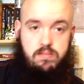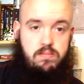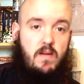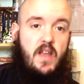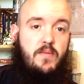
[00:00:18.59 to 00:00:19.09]

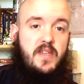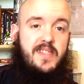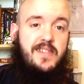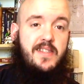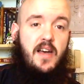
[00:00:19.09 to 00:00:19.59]
Where do we
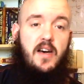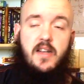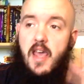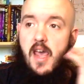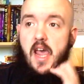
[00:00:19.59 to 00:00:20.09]
start?
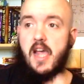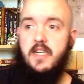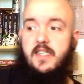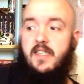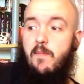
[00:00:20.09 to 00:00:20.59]

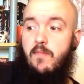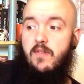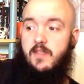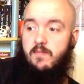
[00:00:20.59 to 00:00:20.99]
December